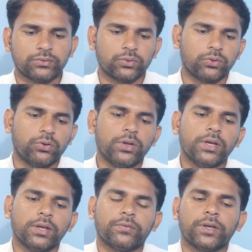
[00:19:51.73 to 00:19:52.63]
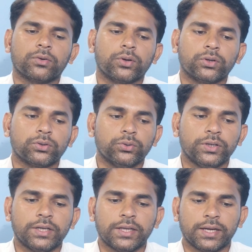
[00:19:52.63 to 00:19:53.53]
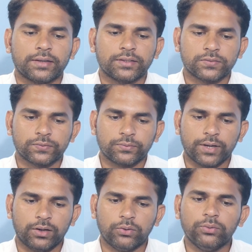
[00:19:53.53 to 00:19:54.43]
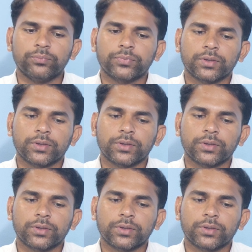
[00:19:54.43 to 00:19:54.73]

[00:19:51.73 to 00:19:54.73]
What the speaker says: So if we are going to integrate this value,